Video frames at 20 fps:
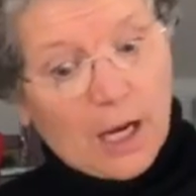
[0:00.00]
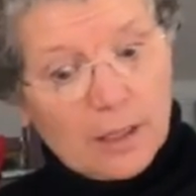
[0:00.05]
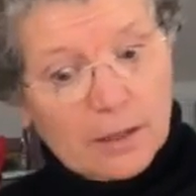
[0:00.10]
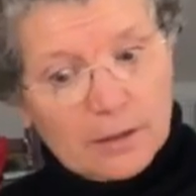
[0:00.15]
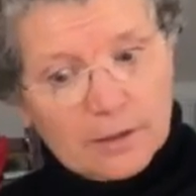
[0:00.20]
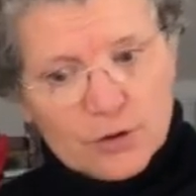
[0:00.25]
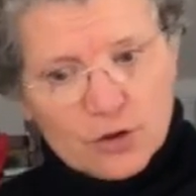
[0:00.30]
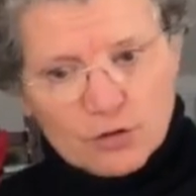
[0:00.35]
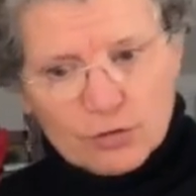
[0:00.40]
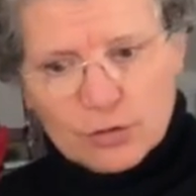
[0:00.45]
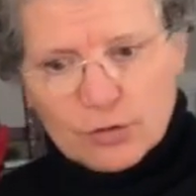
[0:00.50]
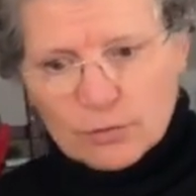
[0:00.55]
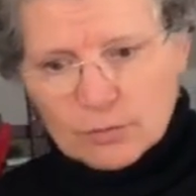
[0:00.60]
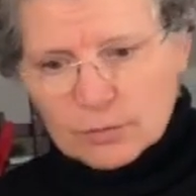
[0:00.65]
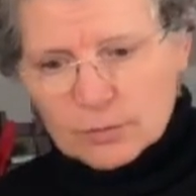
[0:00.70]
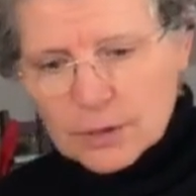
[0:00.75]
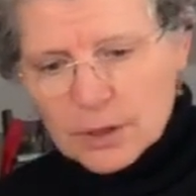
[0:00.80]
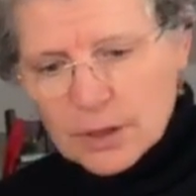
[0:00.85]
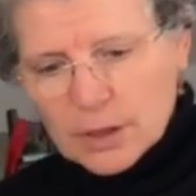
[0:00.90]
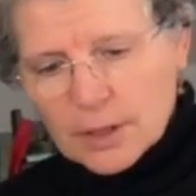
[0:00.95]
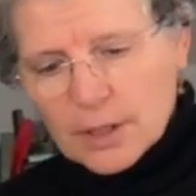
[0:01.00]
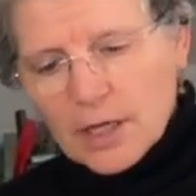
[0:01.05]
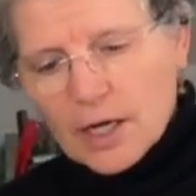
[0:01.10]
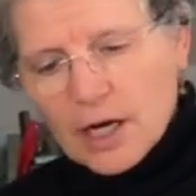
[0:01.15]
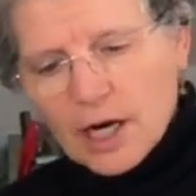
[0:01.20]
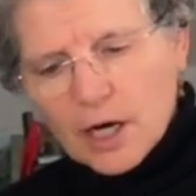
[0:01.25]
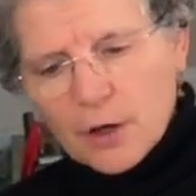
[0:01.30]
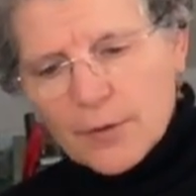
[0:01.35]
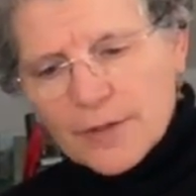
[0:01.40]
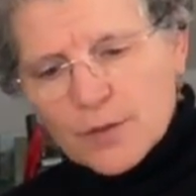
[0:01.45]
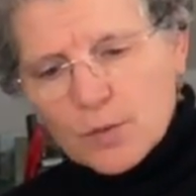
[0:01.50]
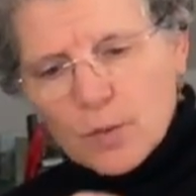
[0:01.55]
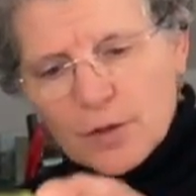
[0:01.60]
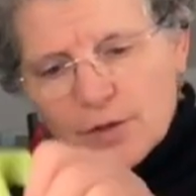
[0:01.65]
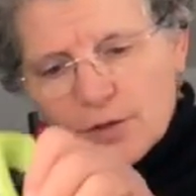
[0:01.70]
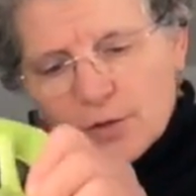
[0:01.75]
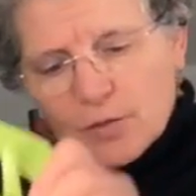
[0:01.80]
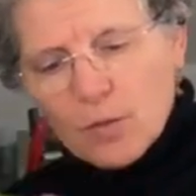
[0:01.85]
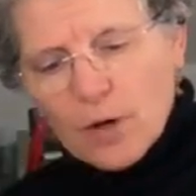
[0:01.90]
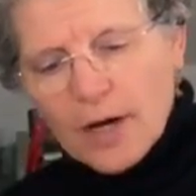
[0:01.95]
It's true. I always
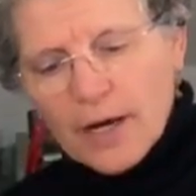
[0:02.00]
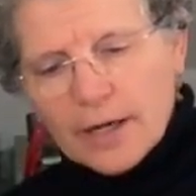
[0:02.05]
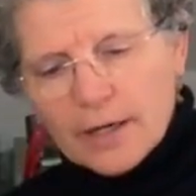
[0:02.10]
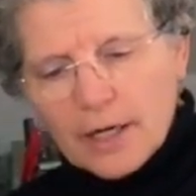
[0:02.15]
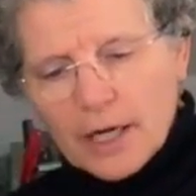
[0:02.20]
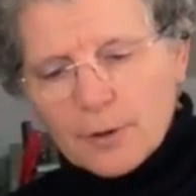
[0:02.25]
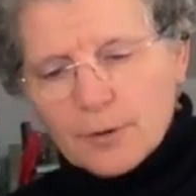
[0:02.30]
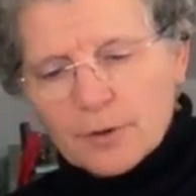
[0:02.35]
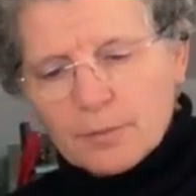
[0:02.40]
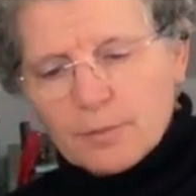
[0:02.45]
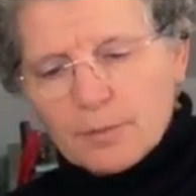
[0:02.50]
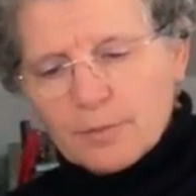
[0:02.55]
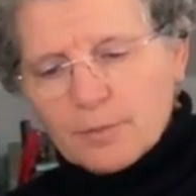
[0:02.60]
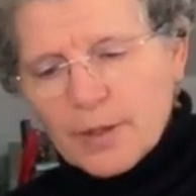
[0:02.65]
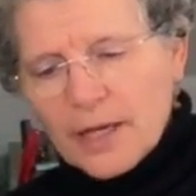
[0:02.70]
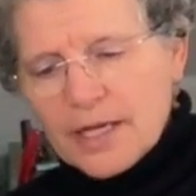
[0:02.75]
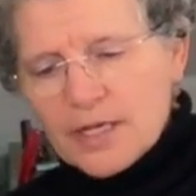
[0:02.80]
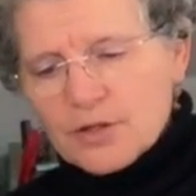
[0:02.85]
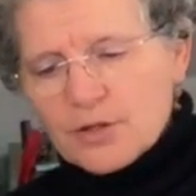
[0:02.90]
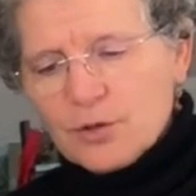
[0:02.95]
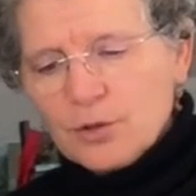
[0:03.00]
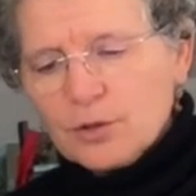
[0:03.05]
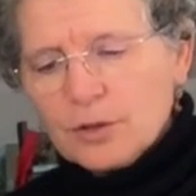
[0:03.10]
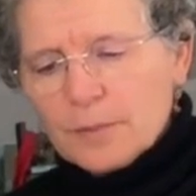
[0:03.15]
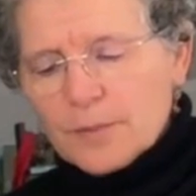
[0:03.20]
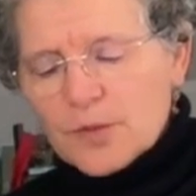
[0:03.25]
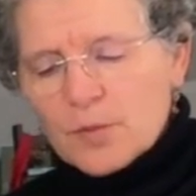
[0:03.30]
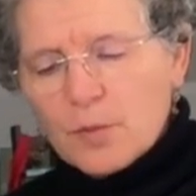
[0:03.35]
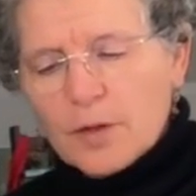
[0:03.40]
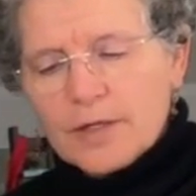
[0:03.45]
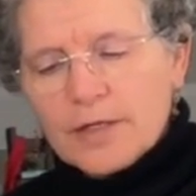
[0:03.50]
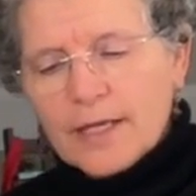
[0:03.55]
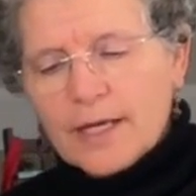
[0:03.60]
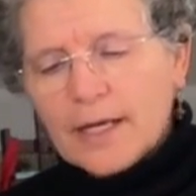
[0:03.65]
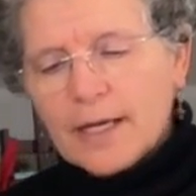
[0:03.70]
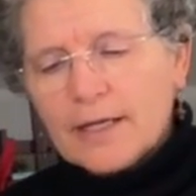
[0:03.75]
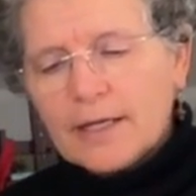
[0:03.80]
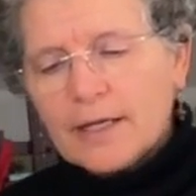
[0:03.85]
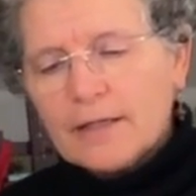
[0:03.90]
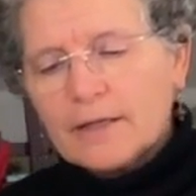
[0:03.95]
wondered why. I would paint tulips one
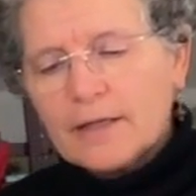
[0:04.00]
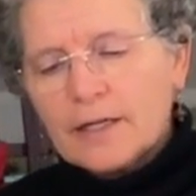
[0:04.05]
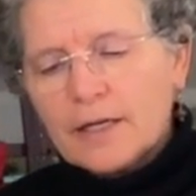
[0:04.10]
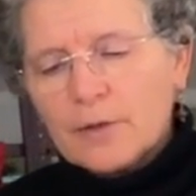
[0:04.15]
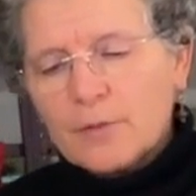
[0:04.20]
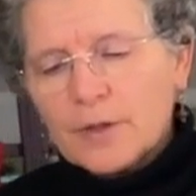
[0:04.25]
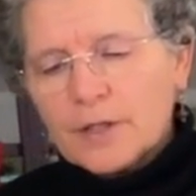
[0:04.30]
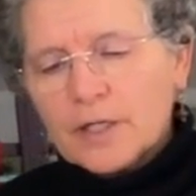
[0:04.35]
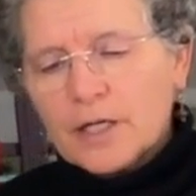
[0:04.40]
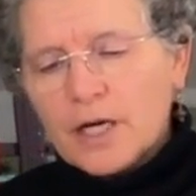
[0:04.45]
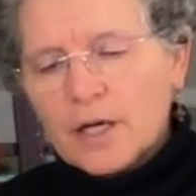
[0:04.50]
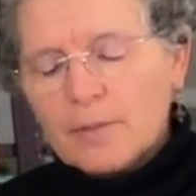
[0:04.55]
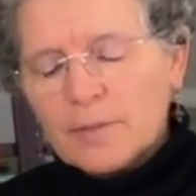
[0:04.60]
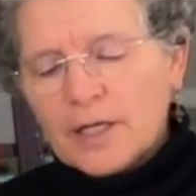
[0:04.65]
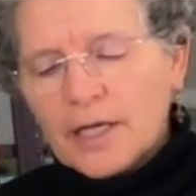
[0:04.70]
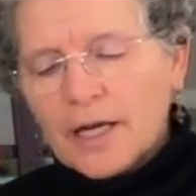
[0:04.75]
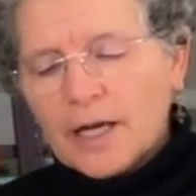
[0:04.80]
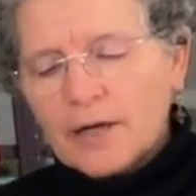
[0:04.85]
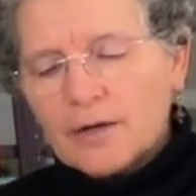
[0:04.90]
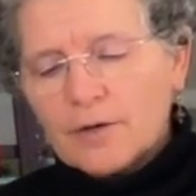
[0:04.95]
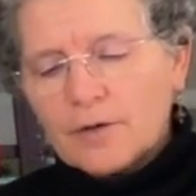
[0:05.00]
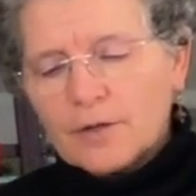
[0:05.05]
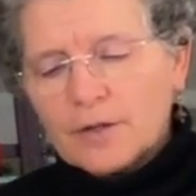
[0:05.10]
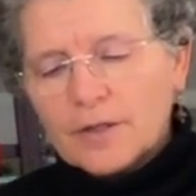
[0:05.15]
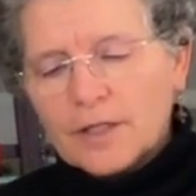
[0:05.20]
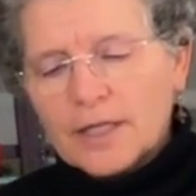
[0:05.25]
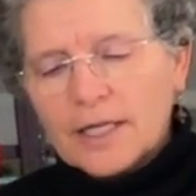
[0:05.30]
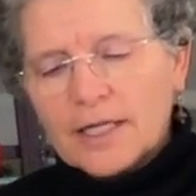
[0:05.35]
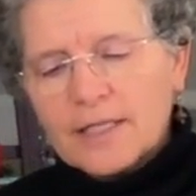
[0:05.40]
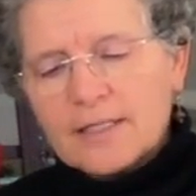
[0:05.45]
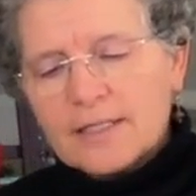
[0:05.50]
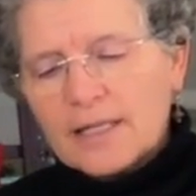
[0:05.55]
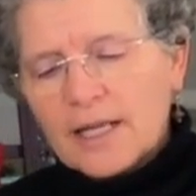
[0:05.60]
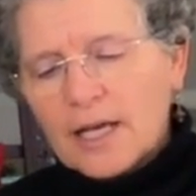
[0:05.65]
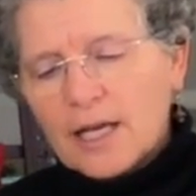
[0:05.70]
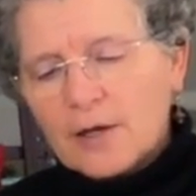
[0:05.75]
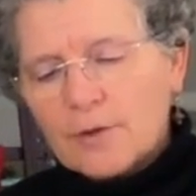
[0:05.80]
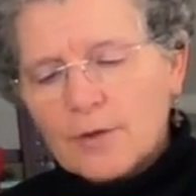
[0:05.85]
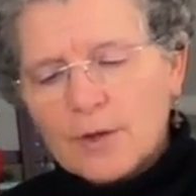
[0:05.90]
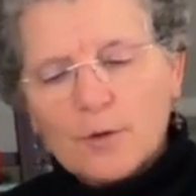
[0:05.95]
day, and then I would come down the next
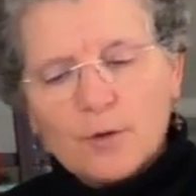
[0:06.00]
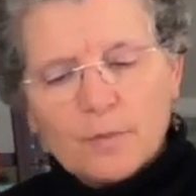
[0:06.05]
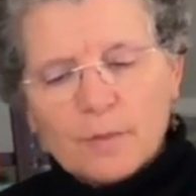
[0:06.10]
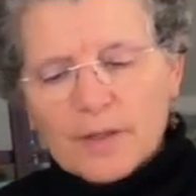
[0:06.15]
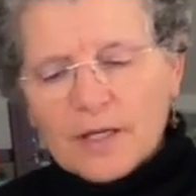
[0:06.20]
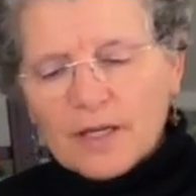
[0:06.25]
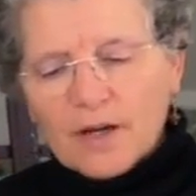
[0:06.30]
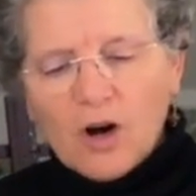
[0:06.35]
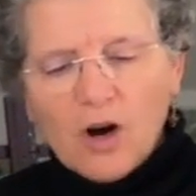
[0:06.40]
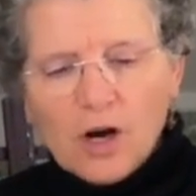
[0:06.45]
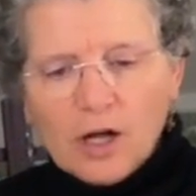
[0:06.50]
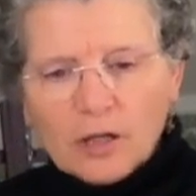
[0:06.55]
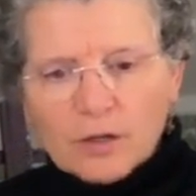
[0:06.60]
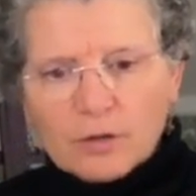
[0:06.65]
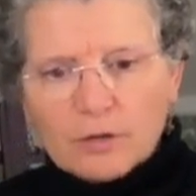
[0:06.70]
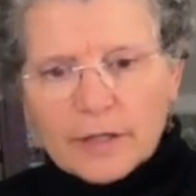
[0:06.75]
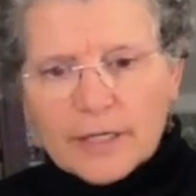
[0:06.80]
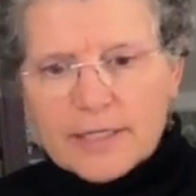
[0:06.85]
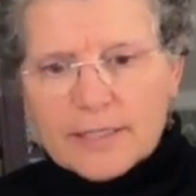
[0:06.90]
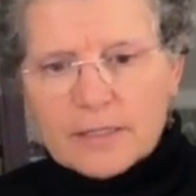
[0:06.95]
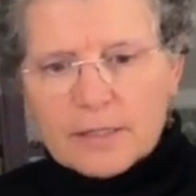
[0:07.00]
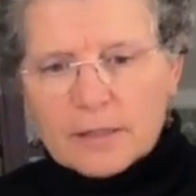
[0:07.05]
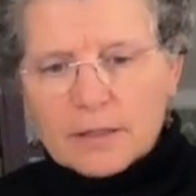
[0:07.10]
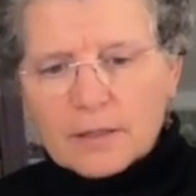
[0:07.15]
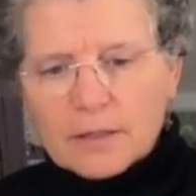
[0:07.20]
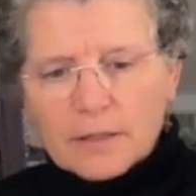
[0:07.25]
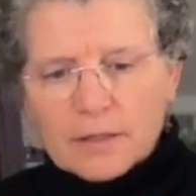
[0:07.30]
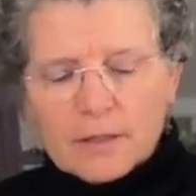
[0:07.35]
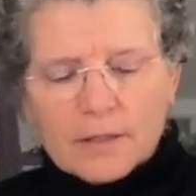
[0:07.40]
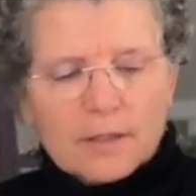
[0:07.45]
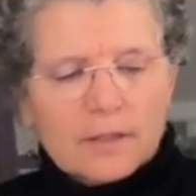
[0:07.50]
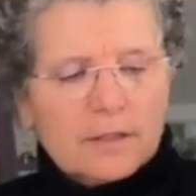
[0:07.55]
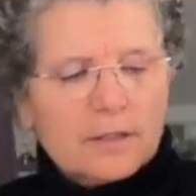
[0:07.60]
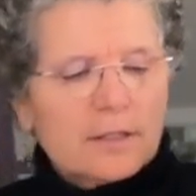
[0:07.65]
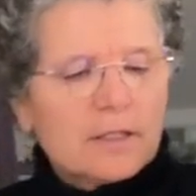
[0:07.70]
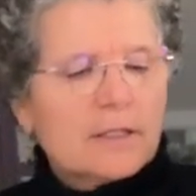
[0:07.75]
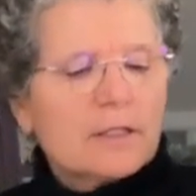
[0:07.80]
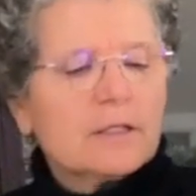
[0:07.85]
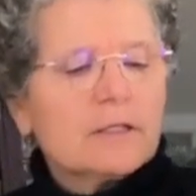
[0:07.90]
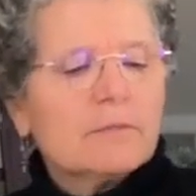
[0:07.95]
day, and they would be all crazy
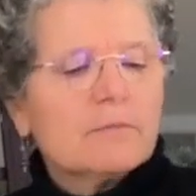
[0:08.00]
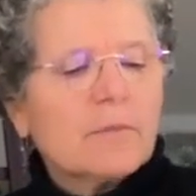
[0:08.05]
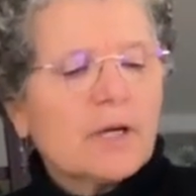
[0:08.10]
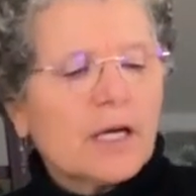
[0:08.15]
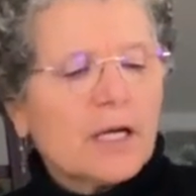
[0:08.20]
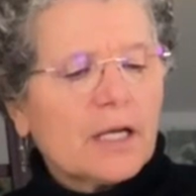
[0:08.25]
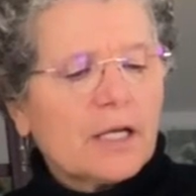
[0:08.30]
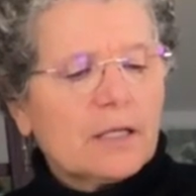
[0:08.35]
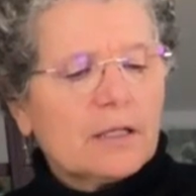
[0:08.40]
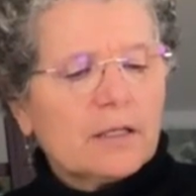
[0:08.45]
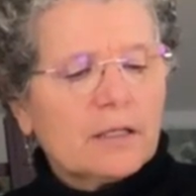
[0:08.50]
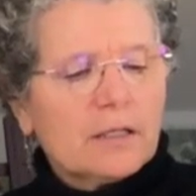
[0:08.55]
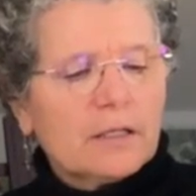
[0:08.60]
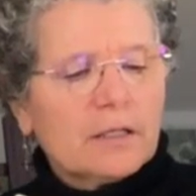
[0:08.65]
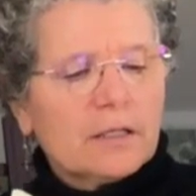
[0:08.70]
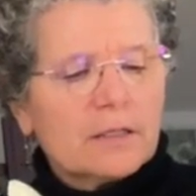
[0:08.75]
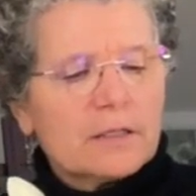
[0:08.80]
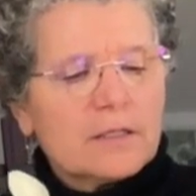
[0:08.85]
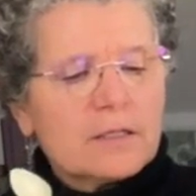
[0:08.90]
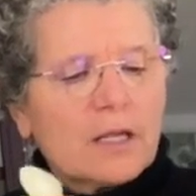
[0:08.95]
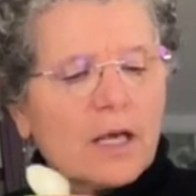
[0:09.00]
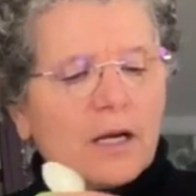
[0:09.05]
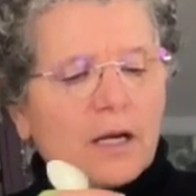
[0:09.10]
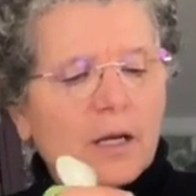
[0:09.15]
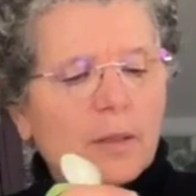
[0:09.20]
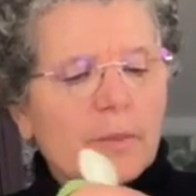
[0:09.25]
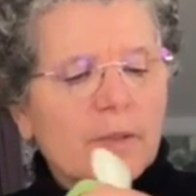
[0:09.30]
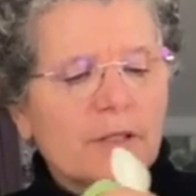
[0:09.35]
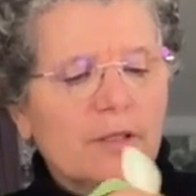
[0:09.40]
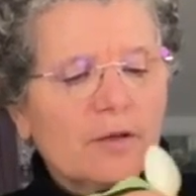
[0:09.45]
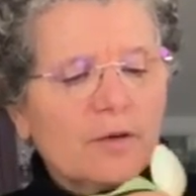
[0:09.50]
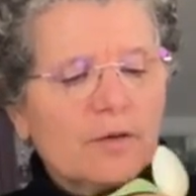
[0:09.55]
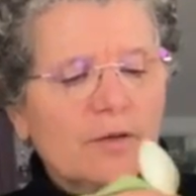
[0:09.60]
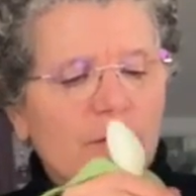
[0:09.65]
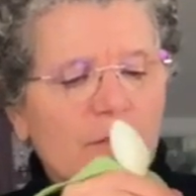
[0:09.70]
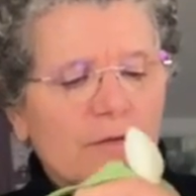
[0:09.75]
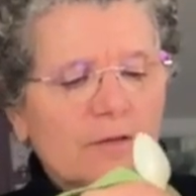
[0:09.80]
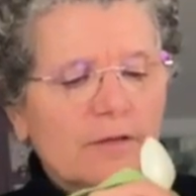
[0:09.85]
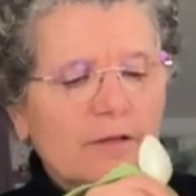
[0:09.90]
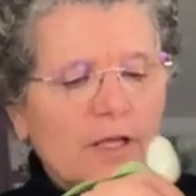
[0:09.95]
in my setup. You know,
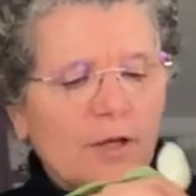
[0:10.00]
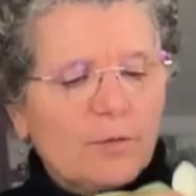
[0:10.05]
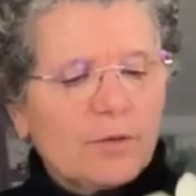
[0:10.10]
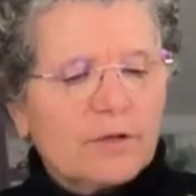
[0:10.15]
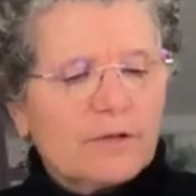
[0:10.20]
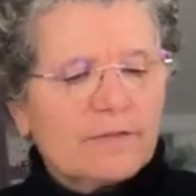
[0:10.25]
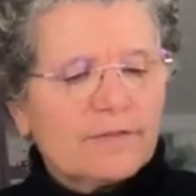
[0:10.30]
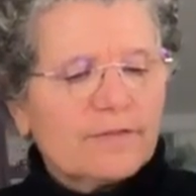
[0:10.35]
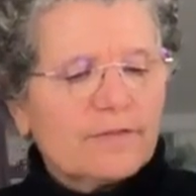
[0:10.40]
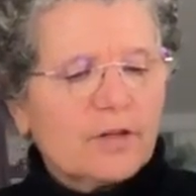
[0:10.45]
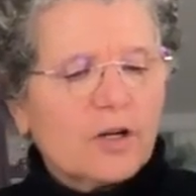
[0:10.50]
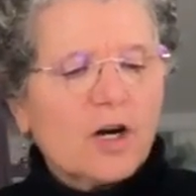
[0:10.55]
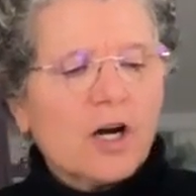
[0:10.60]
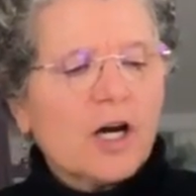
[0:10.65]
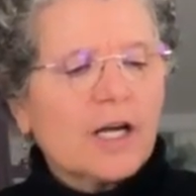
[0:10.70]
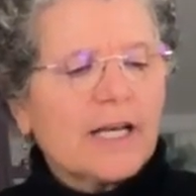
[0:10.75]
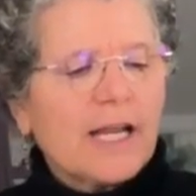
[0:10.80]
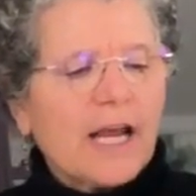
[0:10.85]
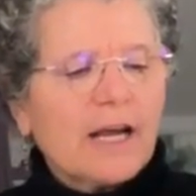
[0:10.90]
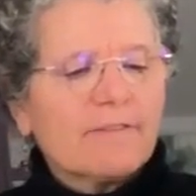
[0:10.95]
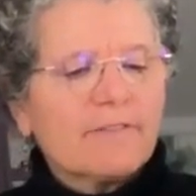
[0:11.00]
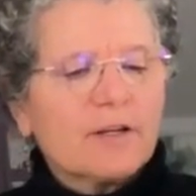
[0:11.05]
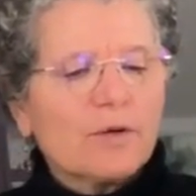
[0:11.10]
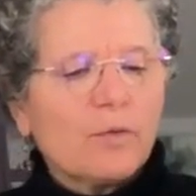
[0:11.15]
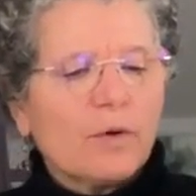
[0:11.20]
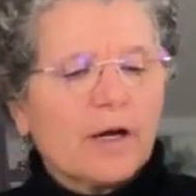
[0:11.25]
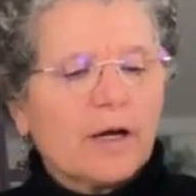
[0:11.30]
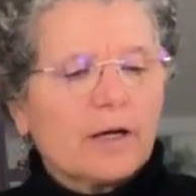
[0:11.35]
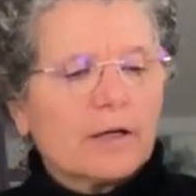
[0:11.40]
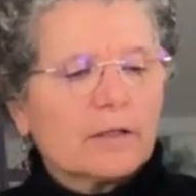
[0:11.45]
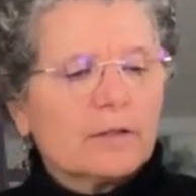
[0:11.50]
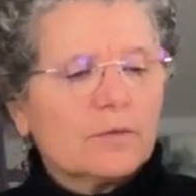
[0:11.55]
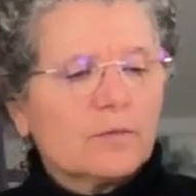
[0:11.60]
they would have gone everywhere.